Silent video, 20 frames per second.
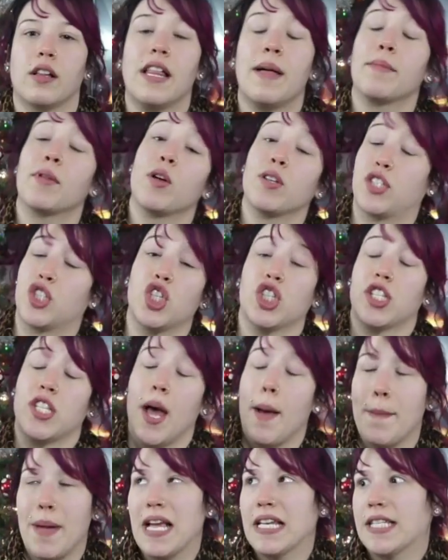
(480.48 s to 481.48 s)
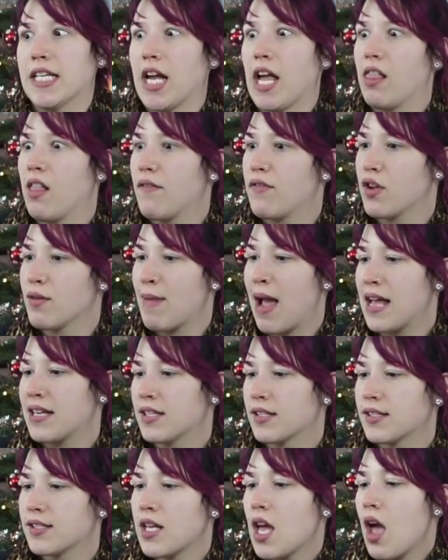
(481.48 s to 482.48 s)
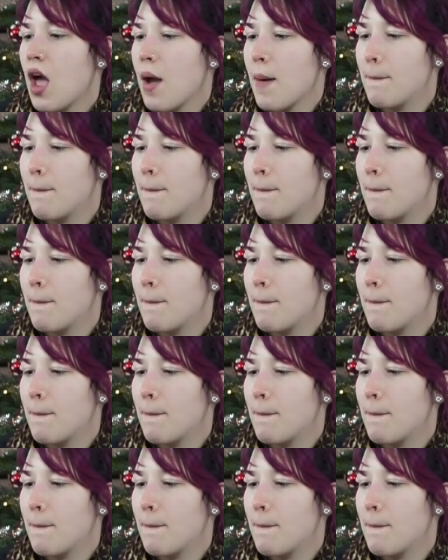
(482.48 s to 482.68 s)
Glam Glow is just amazing. I love their masks.